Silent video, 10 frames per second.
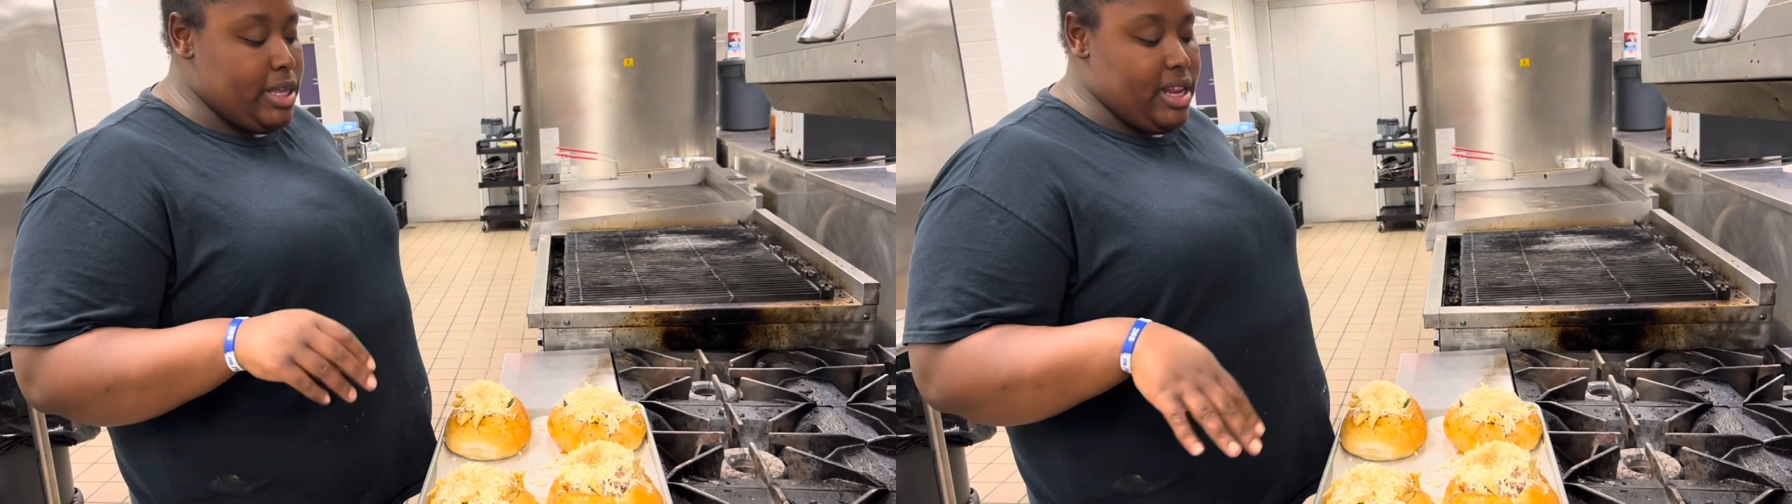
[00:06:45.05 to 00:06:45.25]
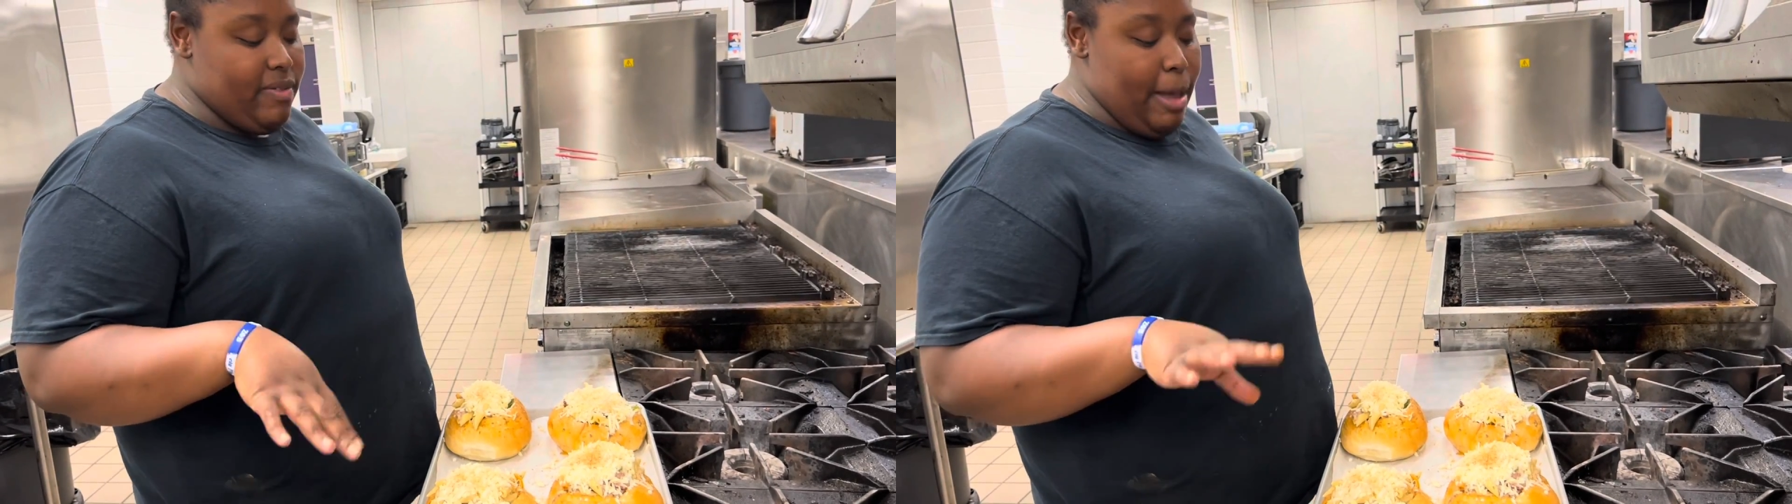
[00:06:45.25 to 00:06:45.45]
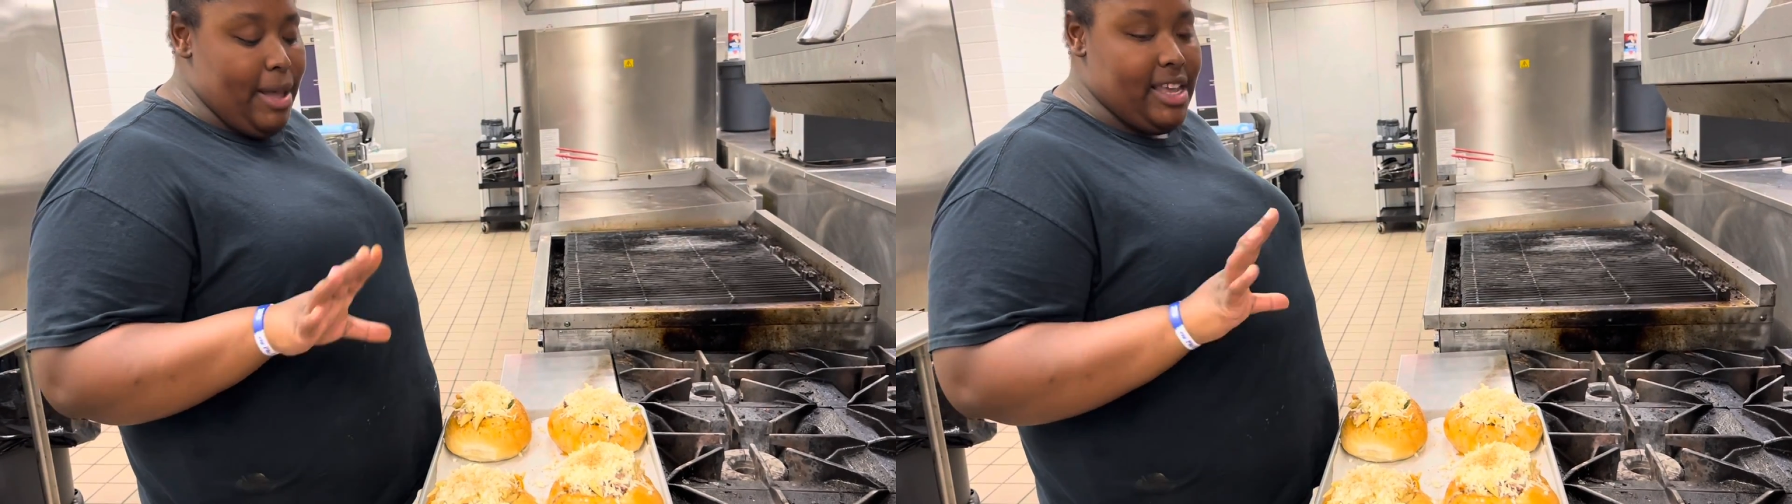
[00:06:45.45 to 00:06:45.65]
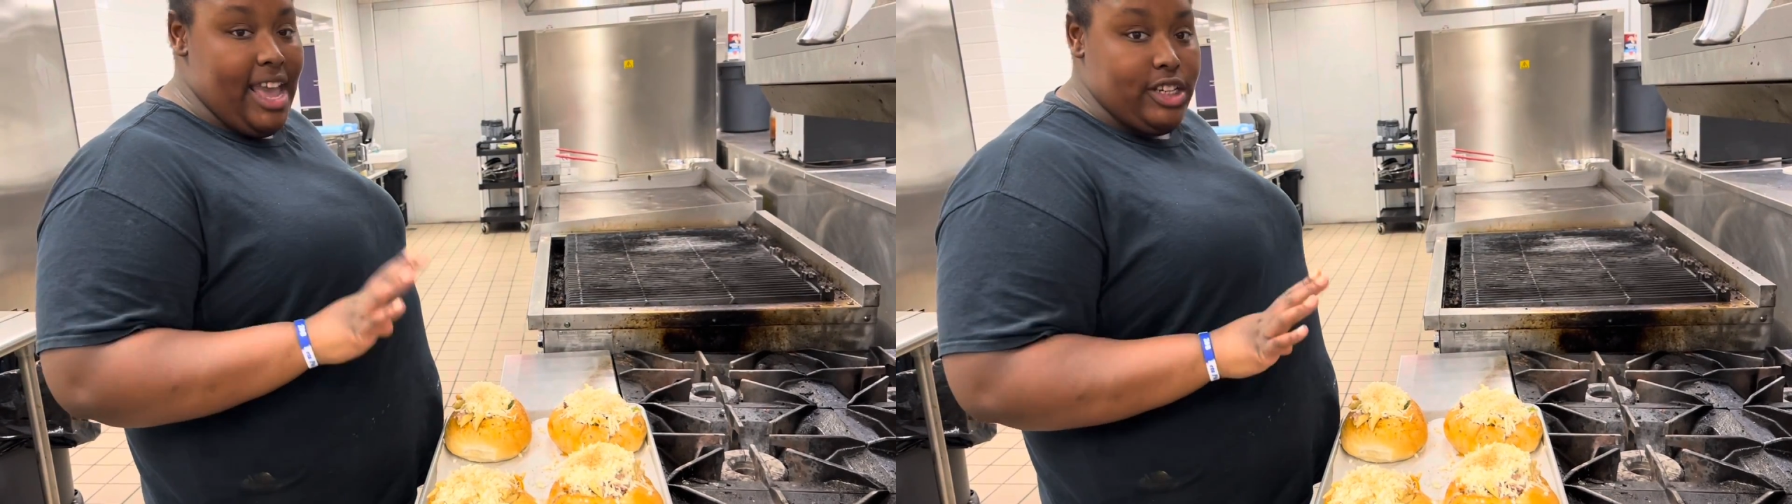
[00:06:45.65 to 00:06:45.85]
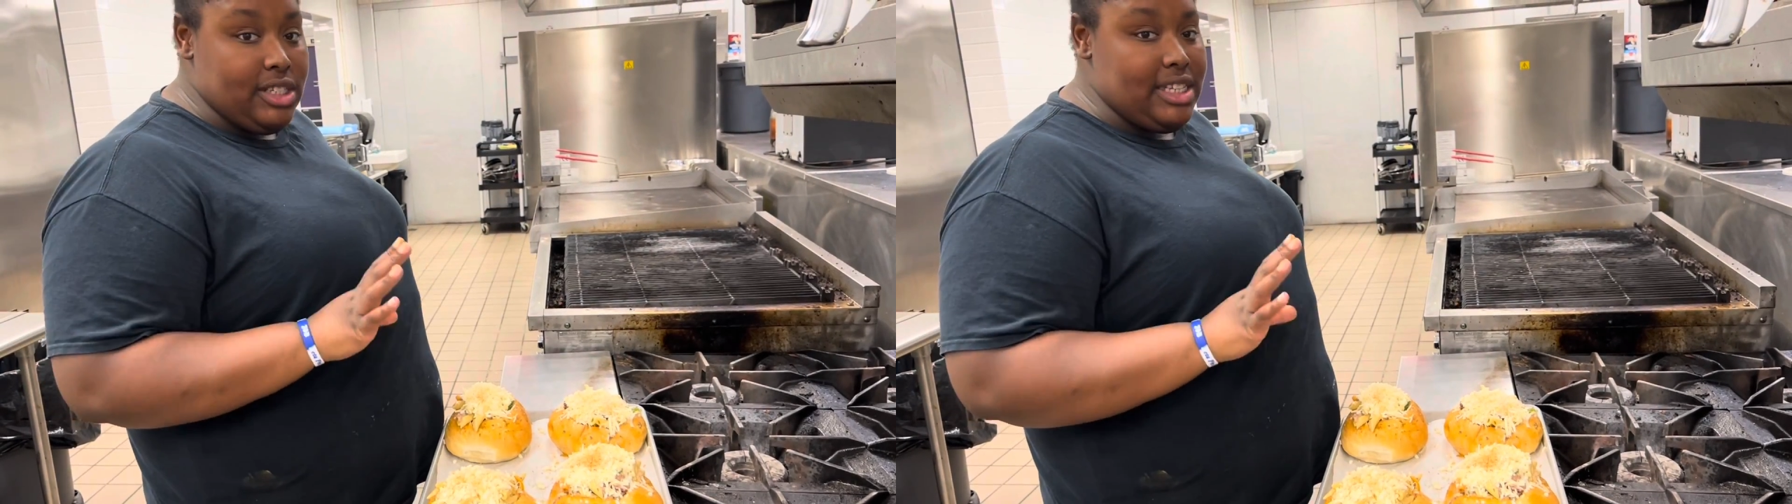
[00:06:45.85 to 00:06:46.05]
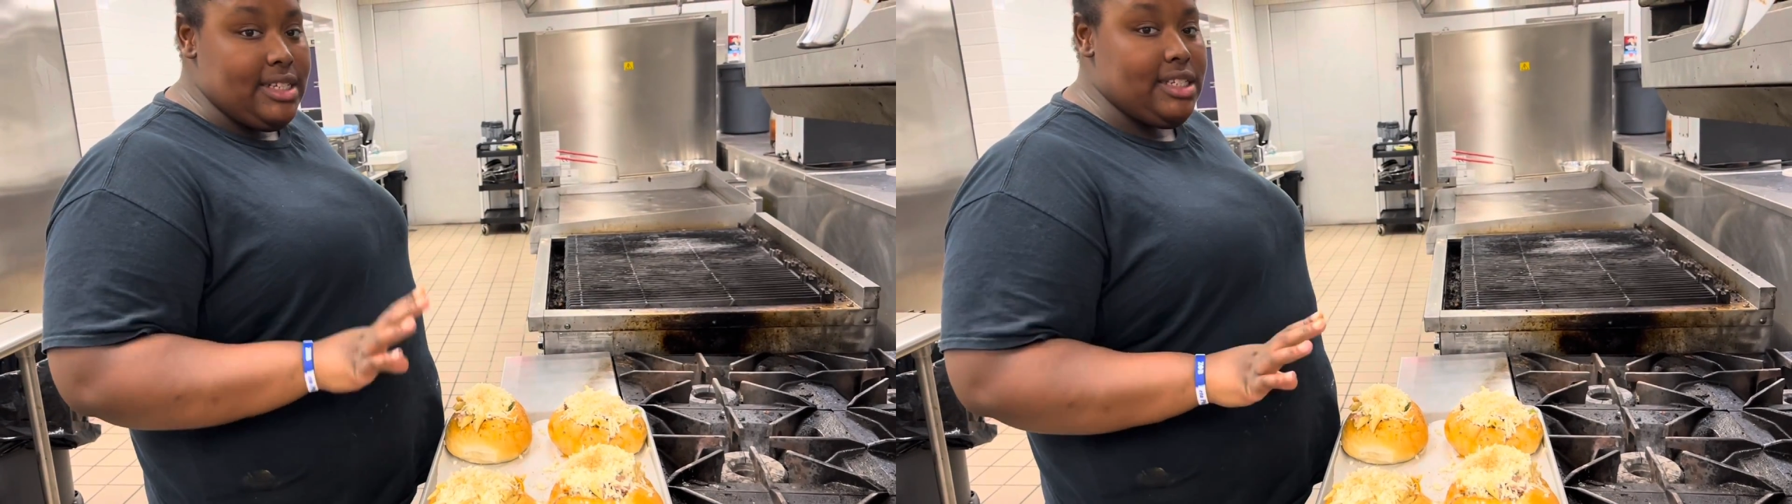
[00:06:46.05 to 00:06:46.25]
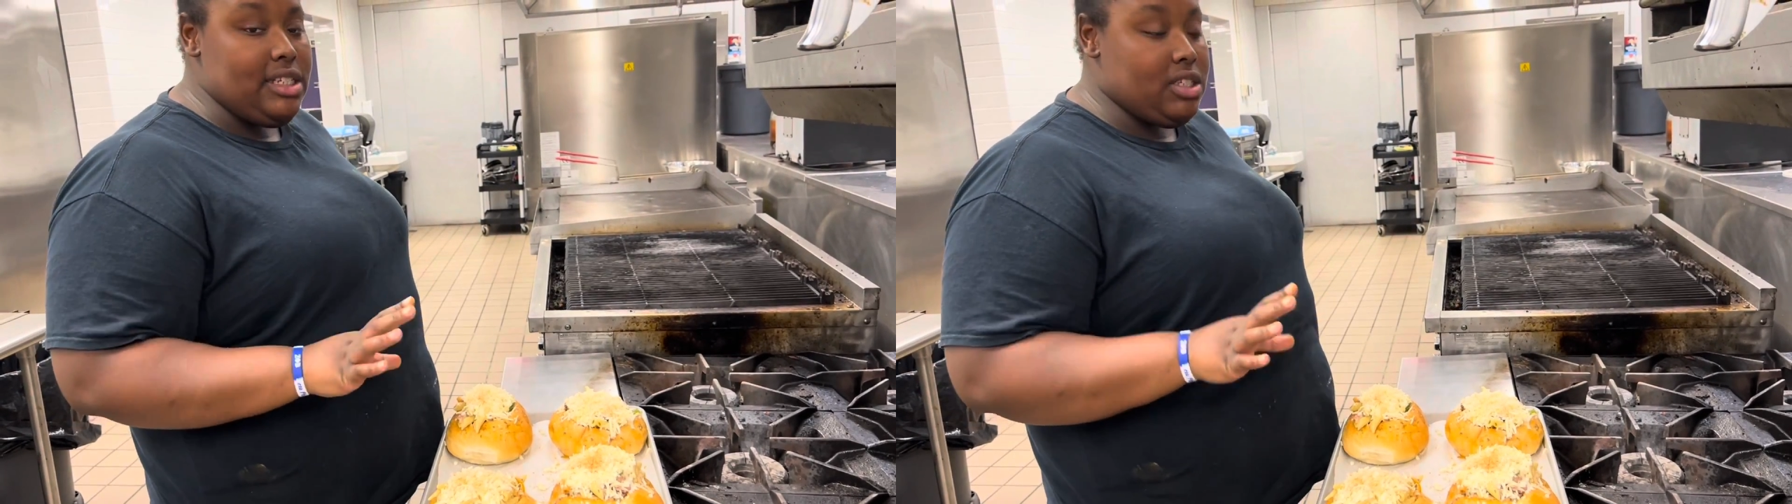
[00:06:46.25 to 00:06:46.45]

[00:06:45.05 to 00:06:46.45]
and I've got my Cajun seasoning.